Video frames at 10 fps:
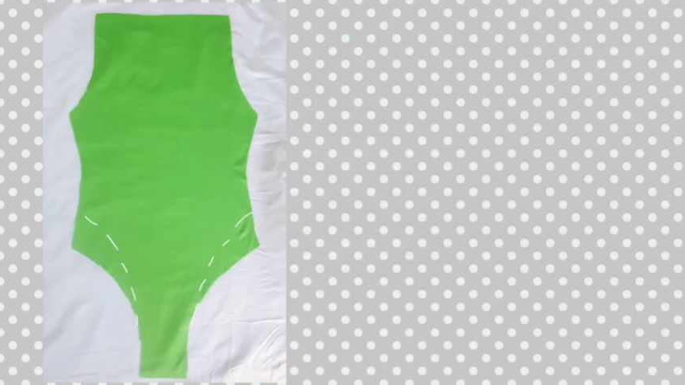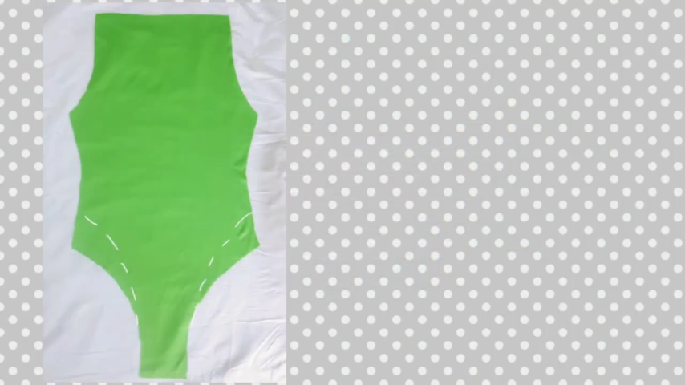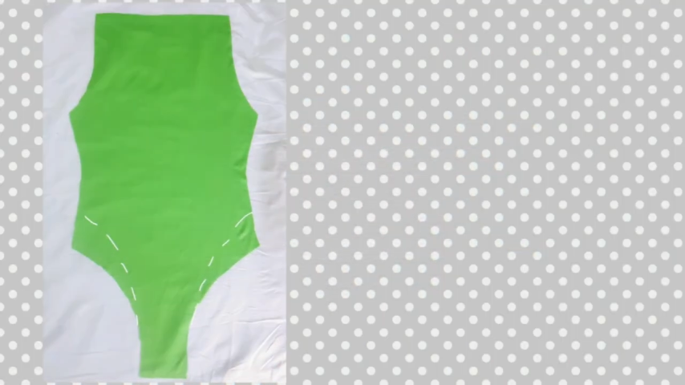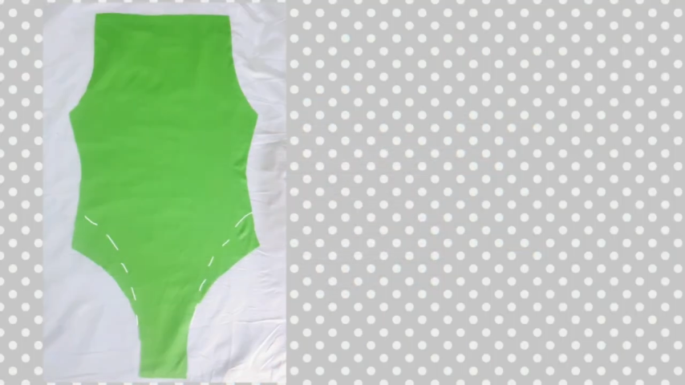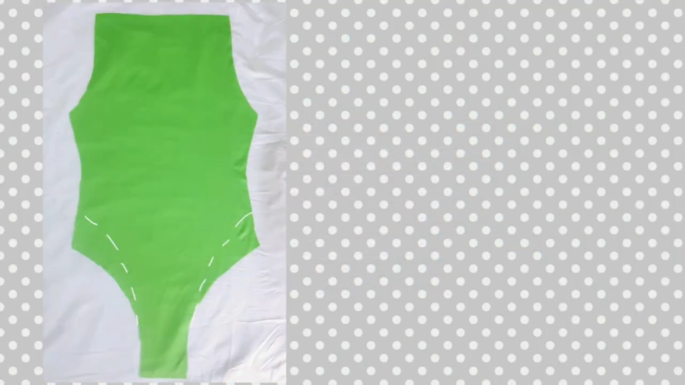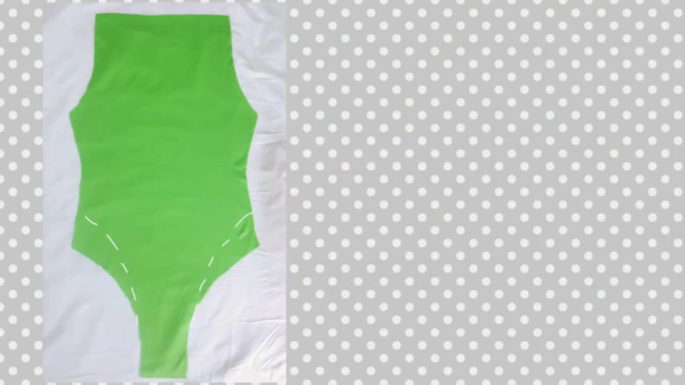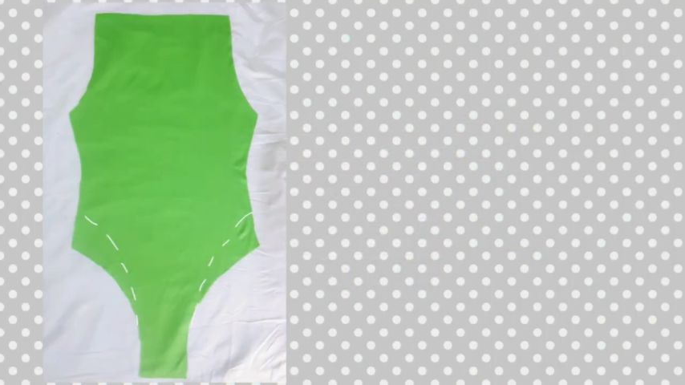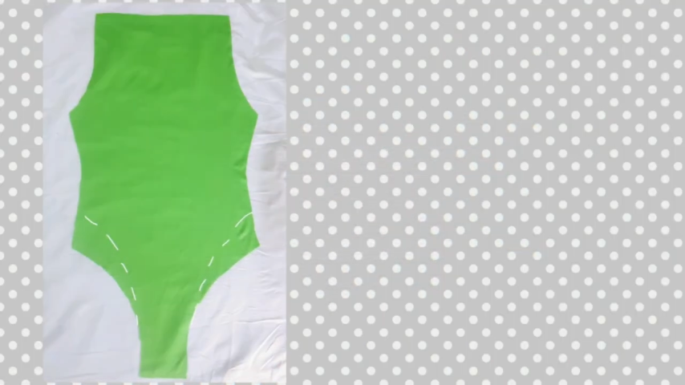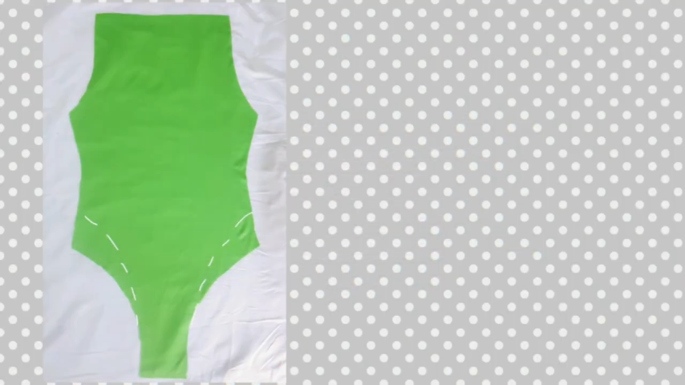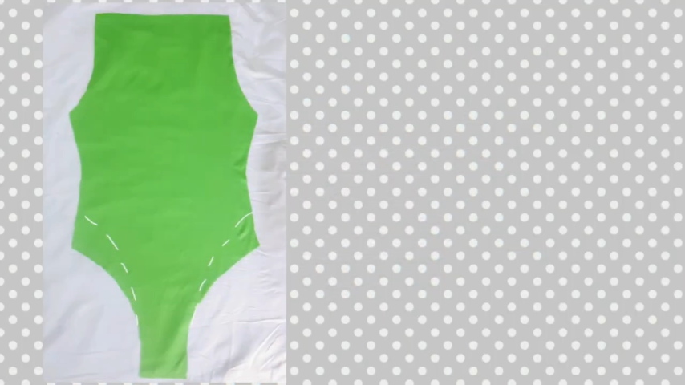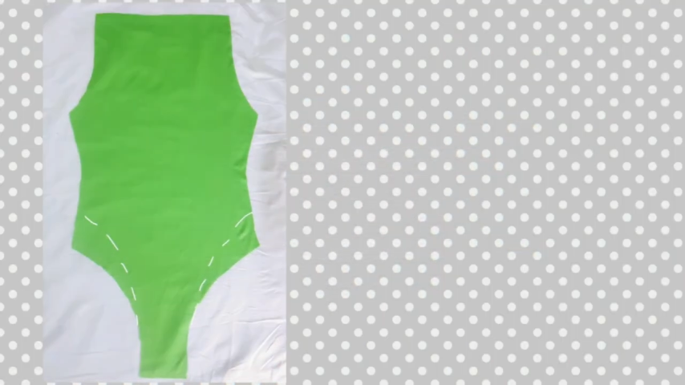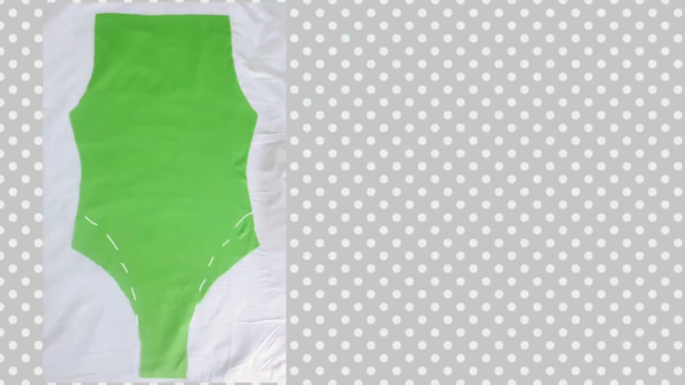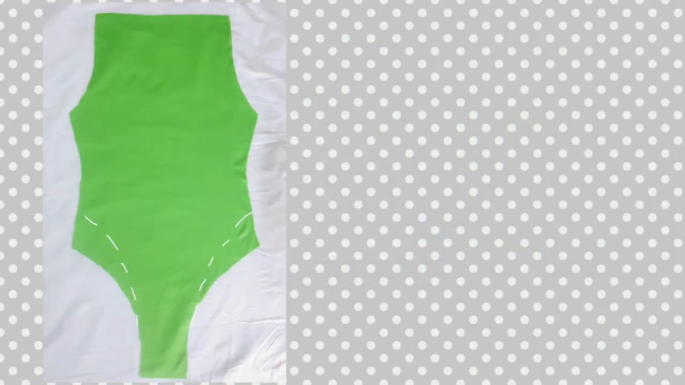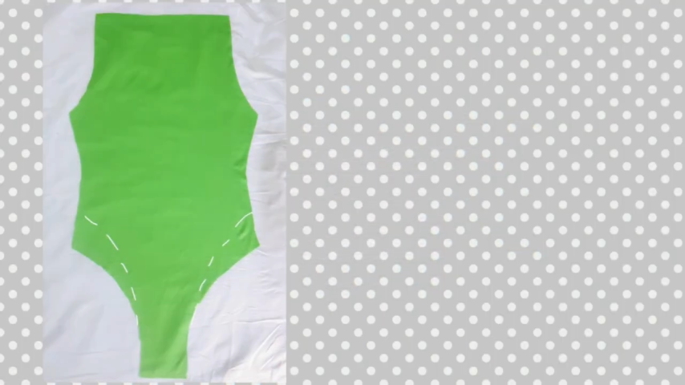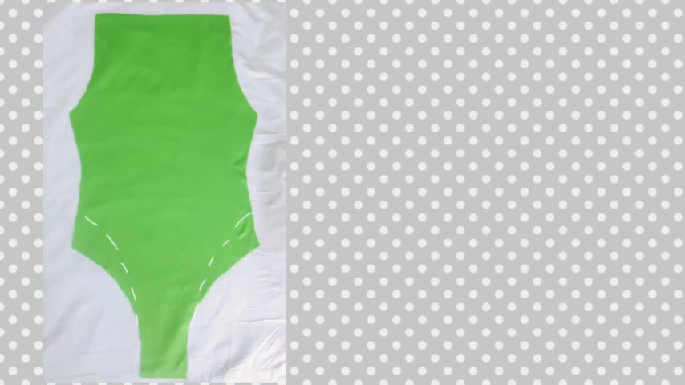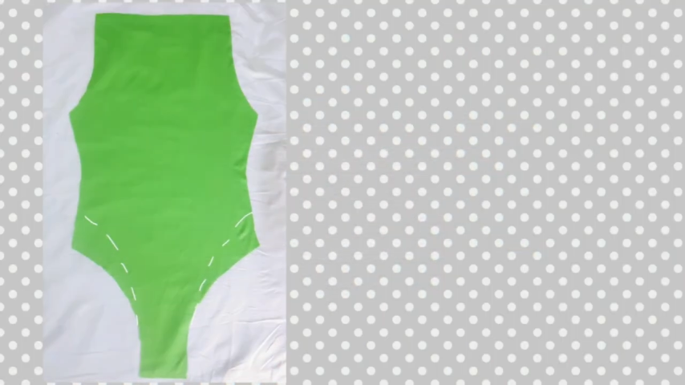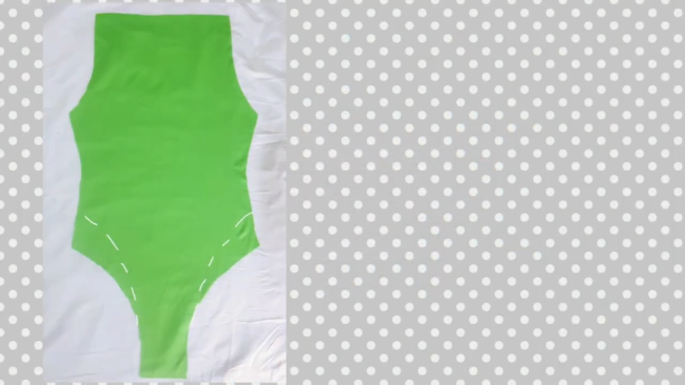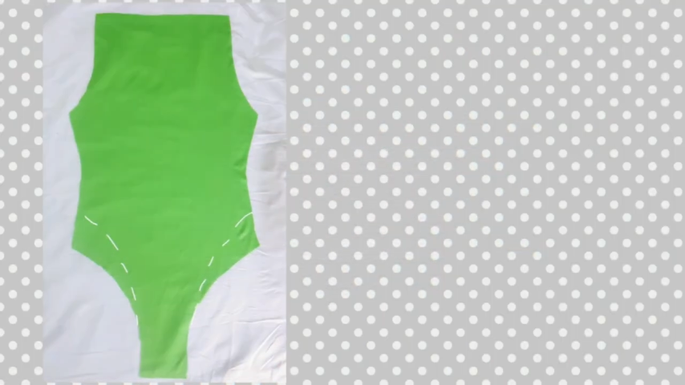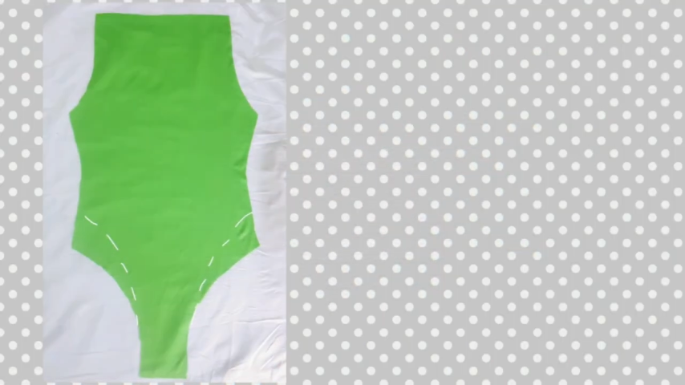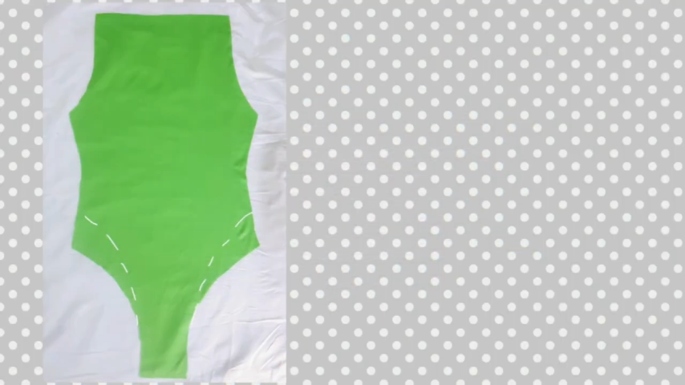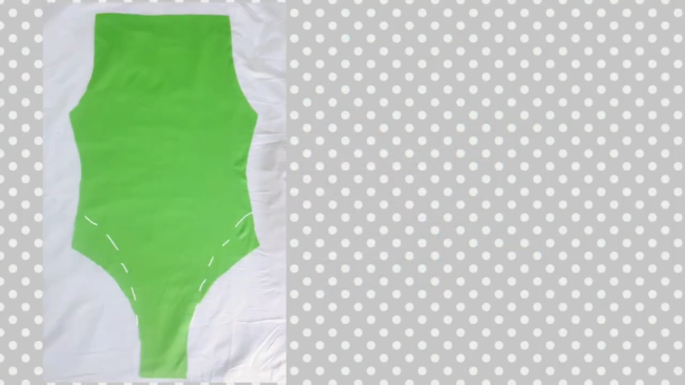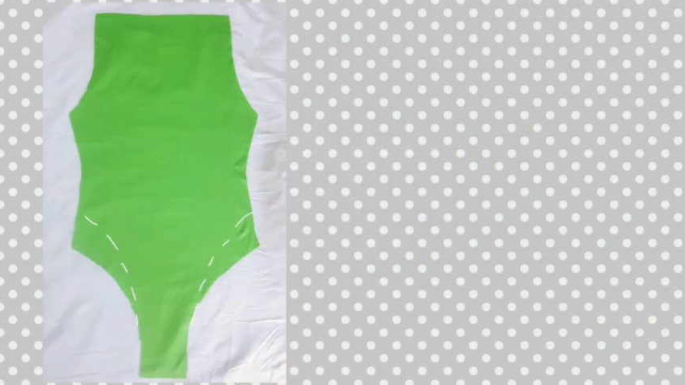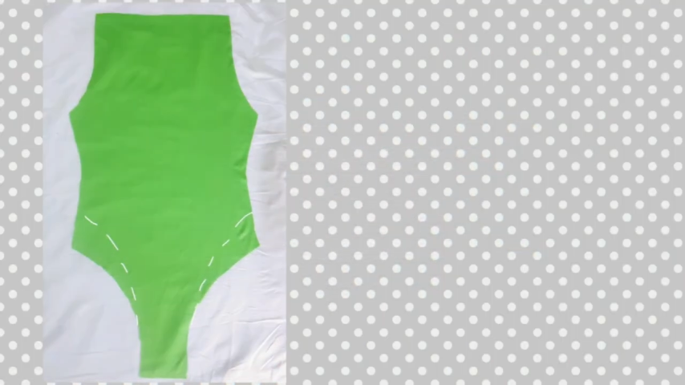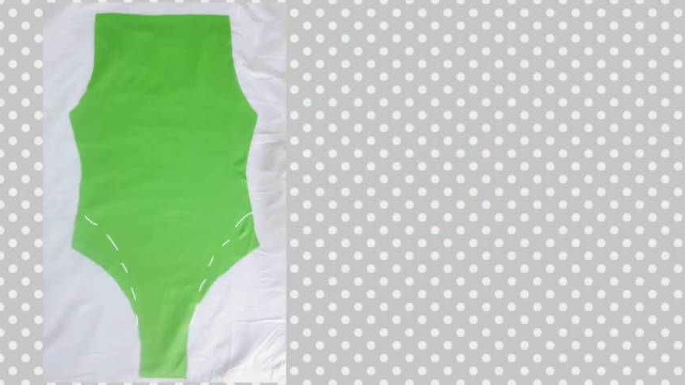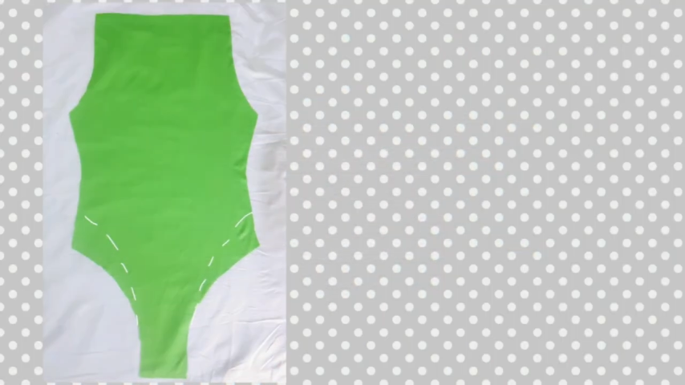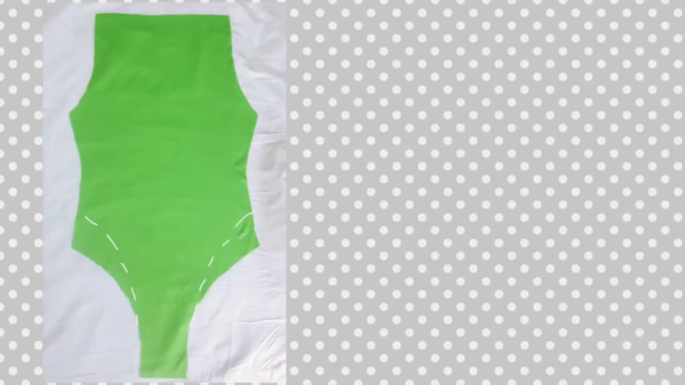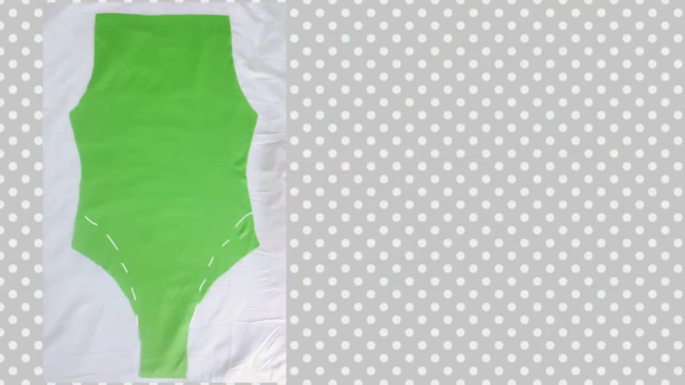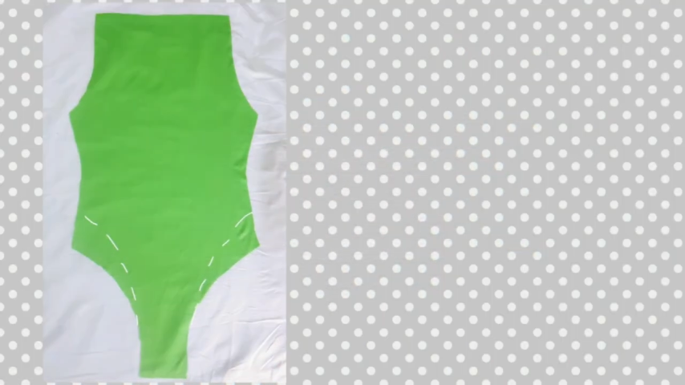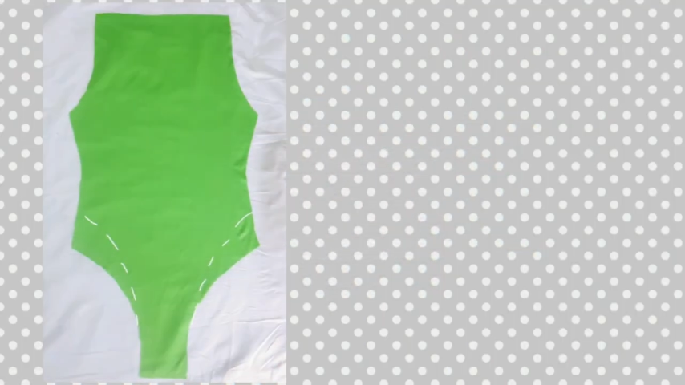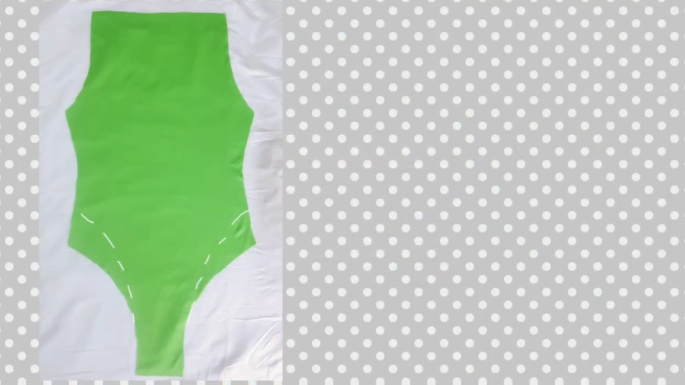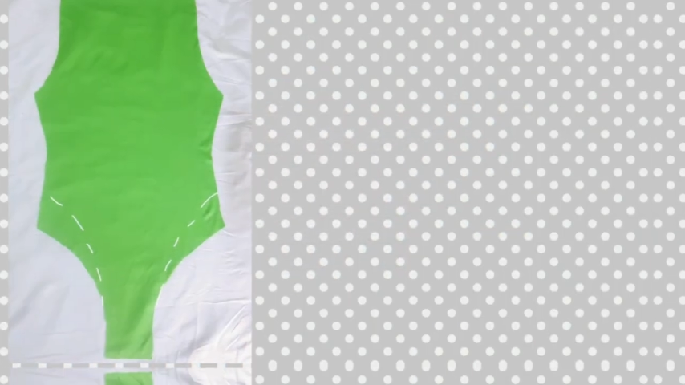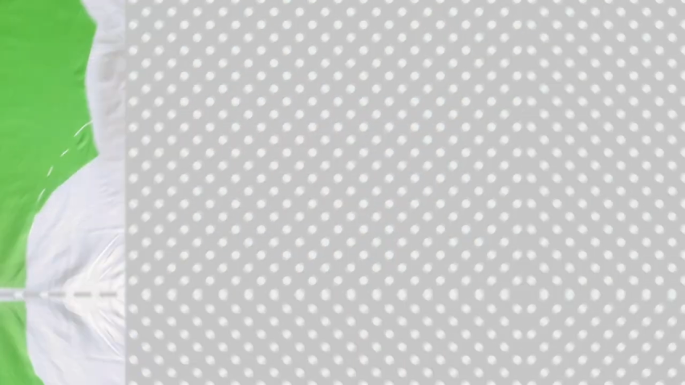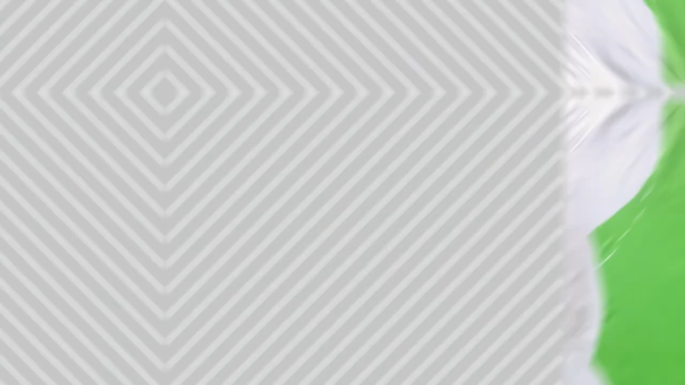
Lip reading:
Nobody's mouth can be seen.